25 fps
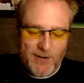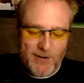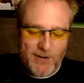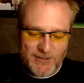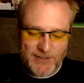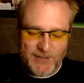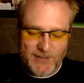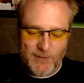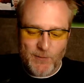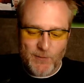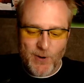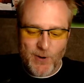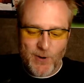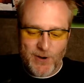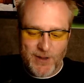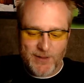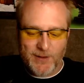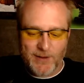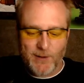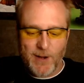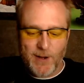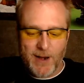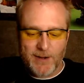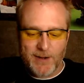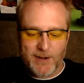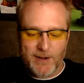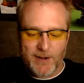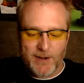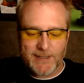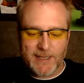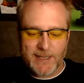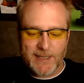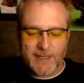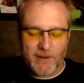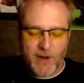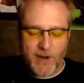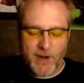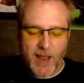the word on the ground is that
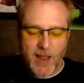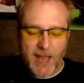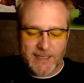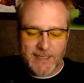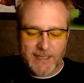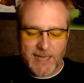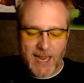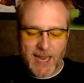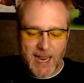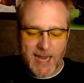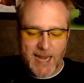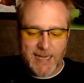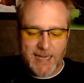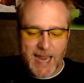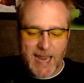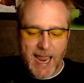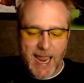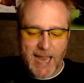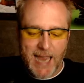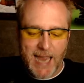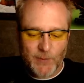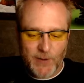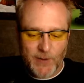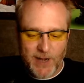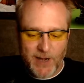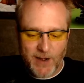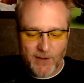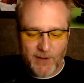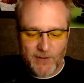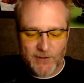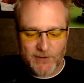they're not tied to actual characters. They're